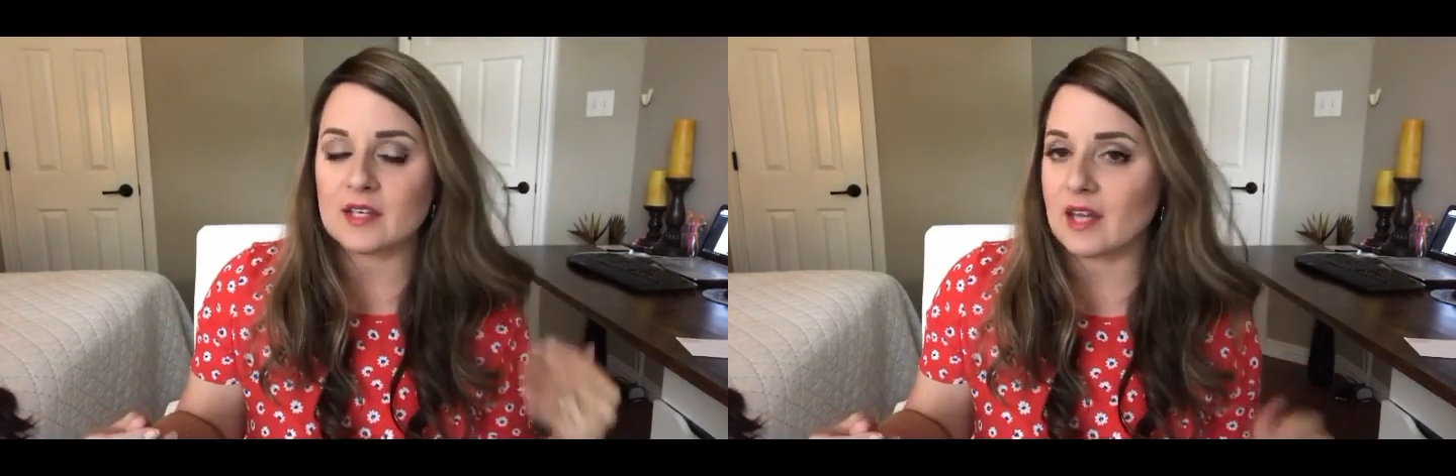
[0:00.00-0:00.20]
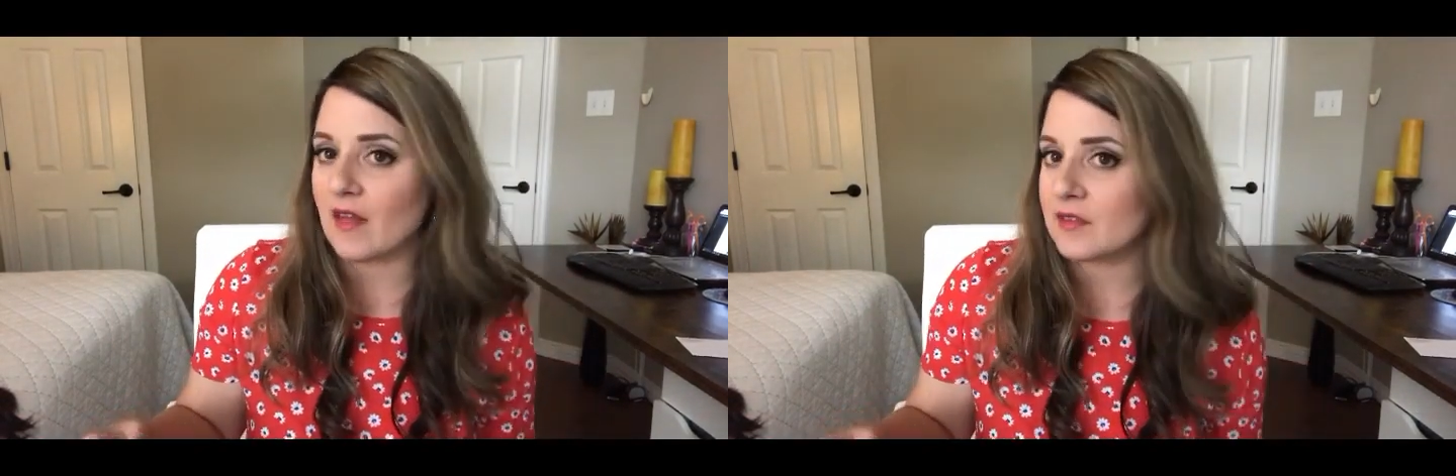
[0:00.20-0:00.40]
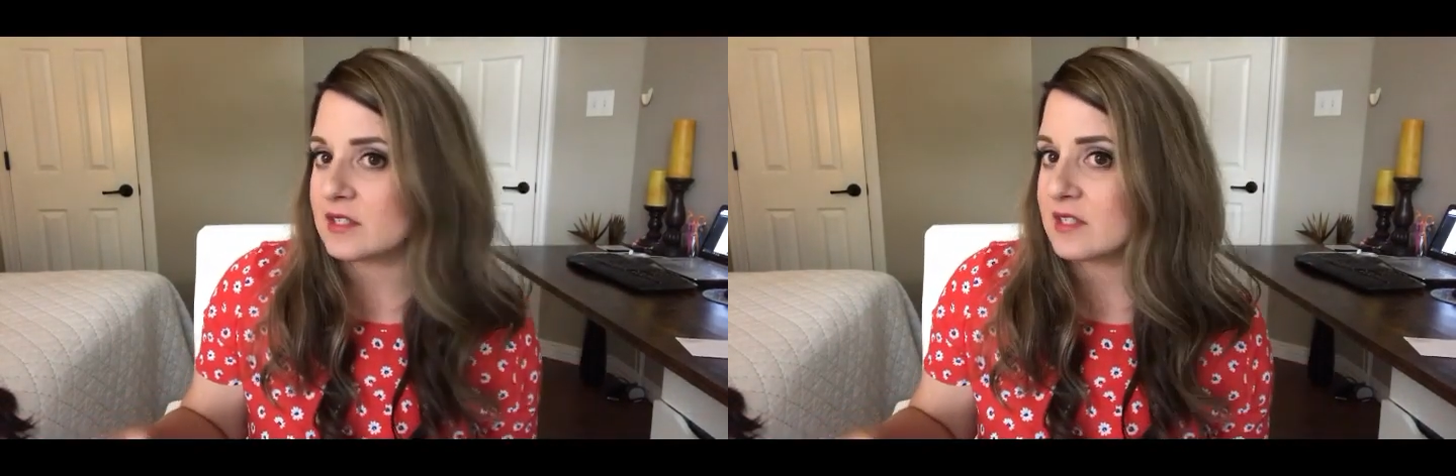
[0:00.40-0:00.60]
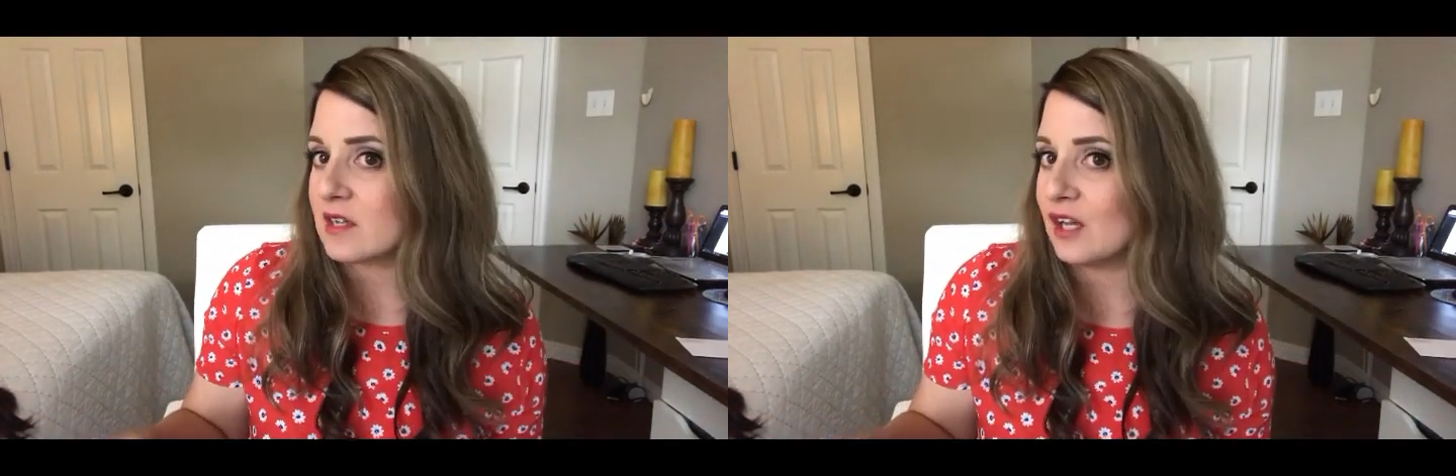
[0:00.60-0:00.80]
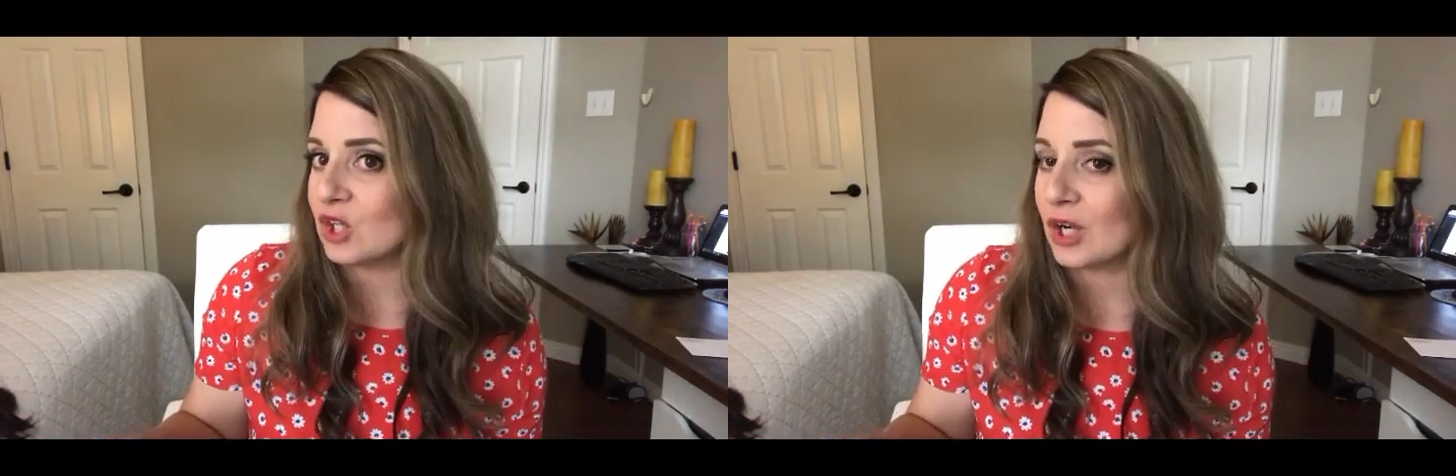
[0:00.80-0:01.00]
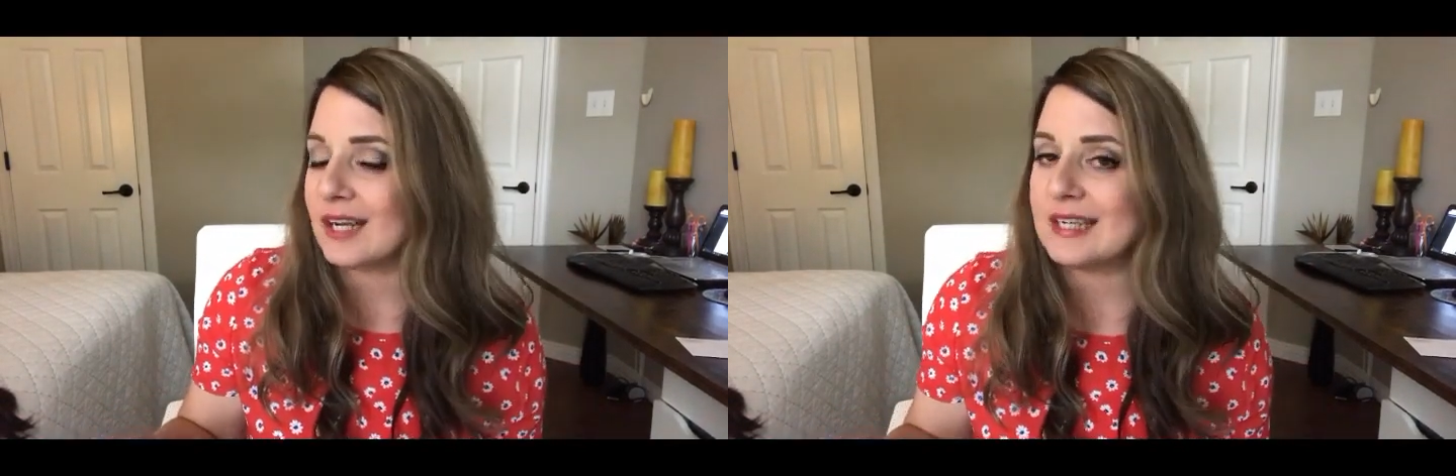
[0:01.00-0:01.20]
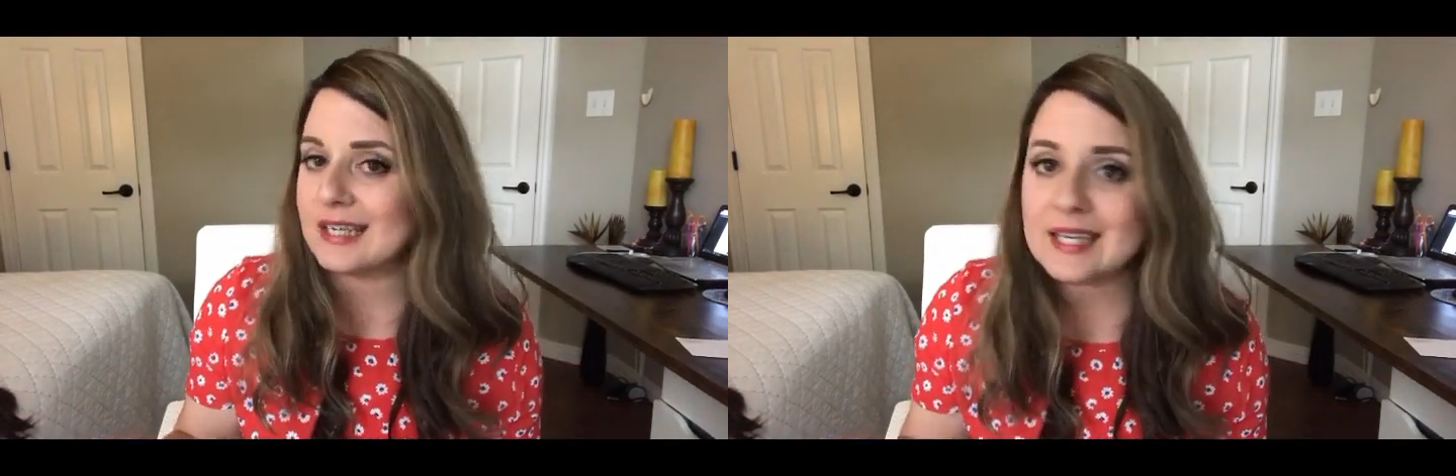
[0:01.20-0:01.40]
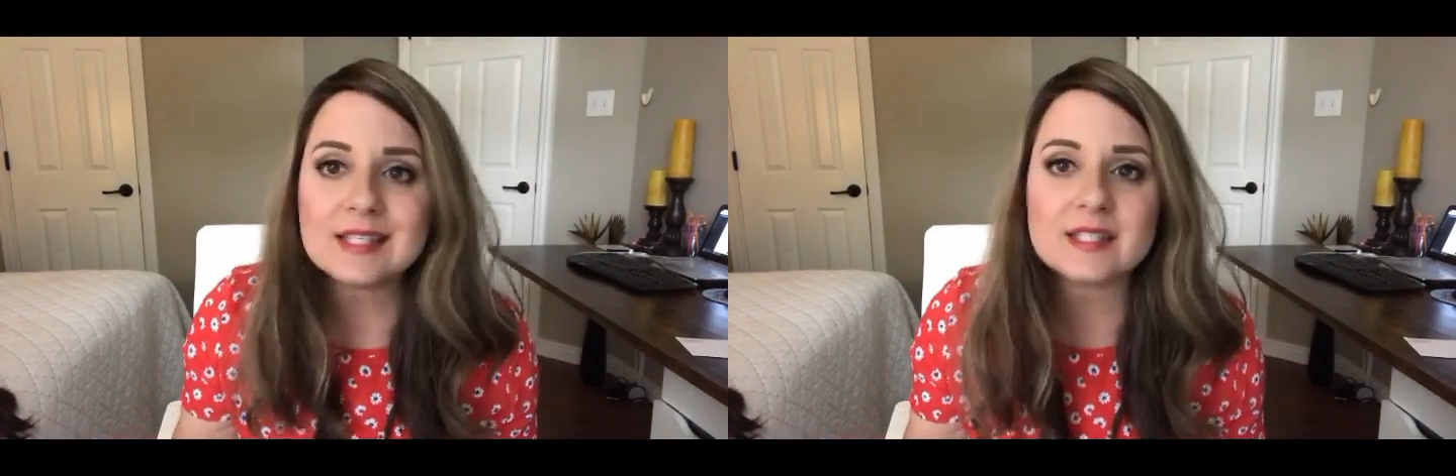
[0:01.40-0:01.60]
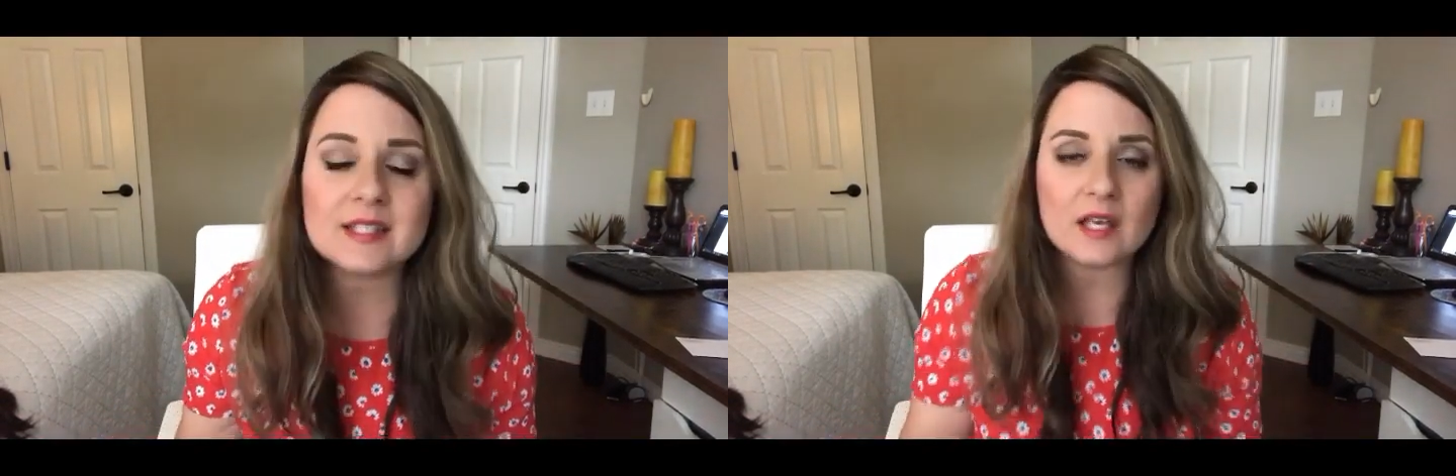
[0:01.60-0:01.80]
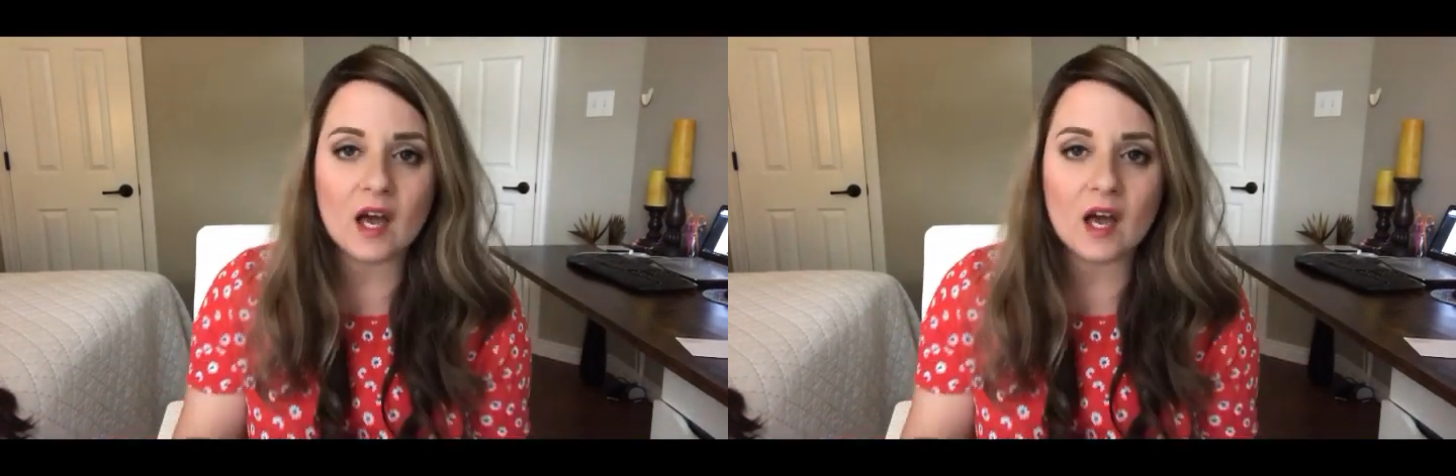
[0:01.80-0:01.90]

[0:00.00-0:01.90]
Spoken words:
Again, this is color Annice.